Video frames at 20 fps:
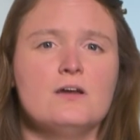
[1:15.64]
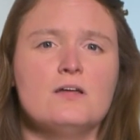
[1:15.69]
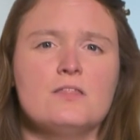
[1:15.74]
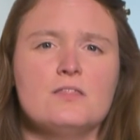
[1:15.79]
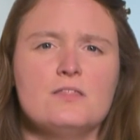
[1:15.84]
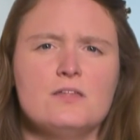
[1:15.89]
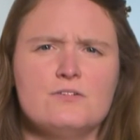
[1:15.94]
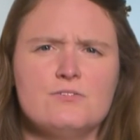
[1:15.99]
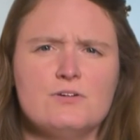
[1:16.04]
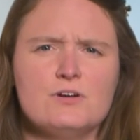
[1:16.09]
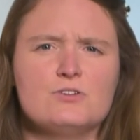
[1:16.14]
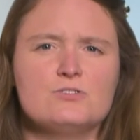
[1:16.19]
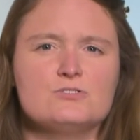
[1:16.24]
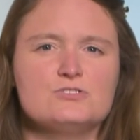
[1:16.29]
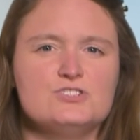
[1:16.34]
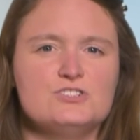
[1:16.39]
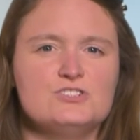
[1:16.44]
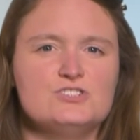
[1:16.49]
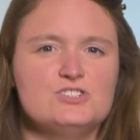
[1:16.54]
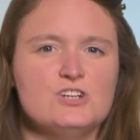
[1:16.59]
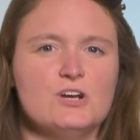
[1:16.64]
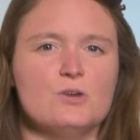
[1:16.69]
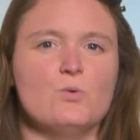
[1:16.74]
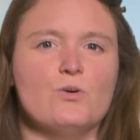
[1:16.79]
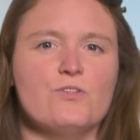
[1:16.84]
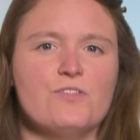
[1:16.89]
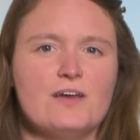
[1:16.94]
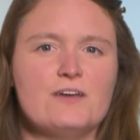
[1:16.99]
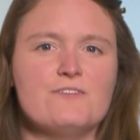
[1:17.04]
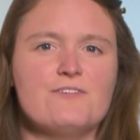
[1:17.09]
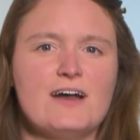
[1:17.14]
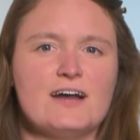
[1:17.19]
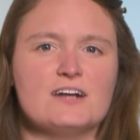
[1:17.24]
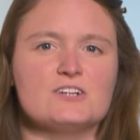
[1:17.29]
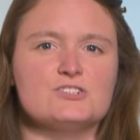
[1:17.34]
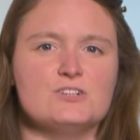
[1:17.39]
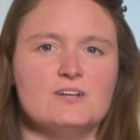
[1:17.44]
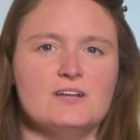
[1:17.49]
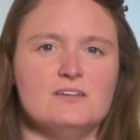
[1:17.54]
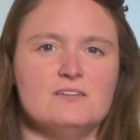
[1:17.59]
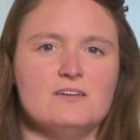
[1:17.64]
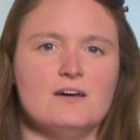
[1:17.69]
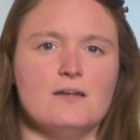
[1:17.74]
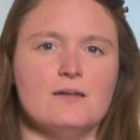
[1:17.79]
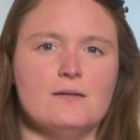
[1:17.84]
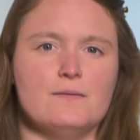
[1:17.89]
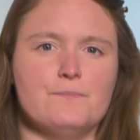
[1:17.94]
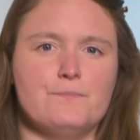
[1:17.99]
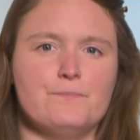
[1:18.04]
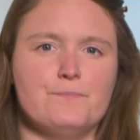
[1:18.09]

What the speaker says: their record should show what they have actually done.